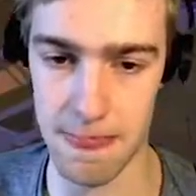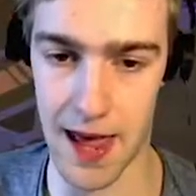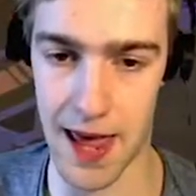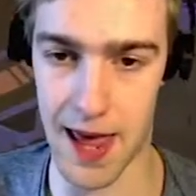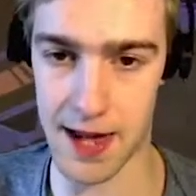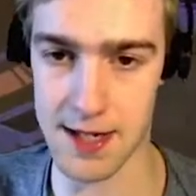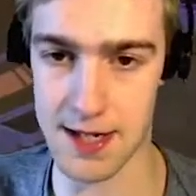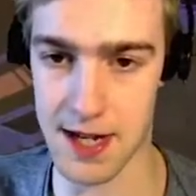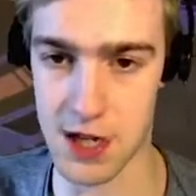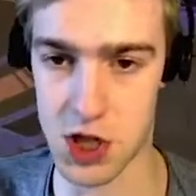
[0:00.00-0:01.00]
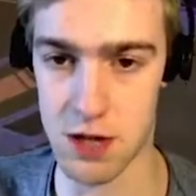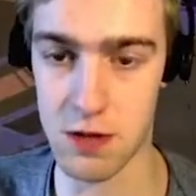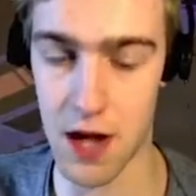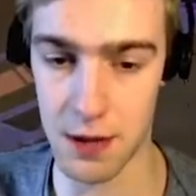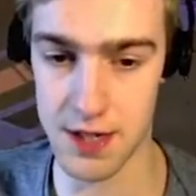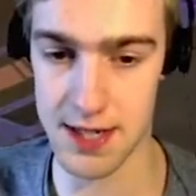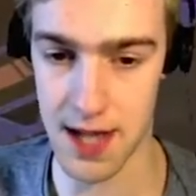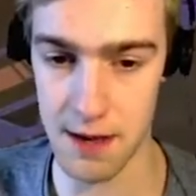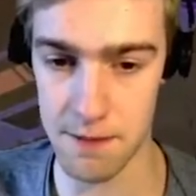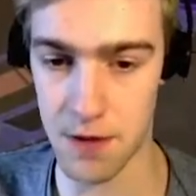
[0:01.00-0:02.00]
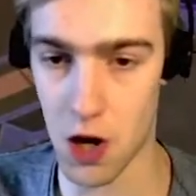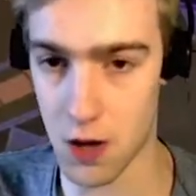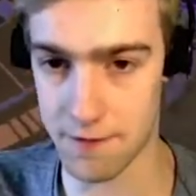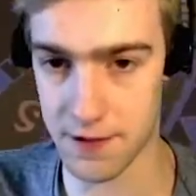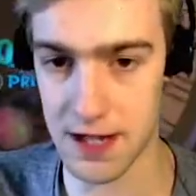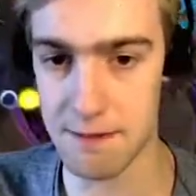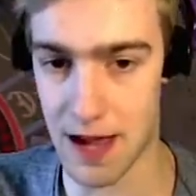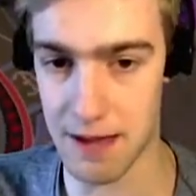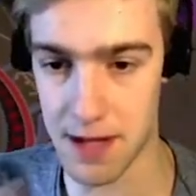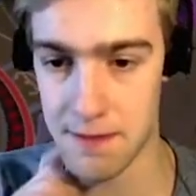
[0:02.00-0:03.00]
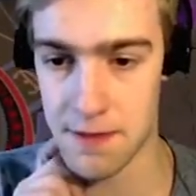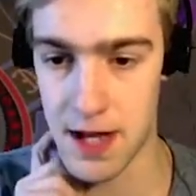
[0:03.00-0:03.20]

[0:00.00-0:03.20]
and a shield, I would say. Hopefully, maybe.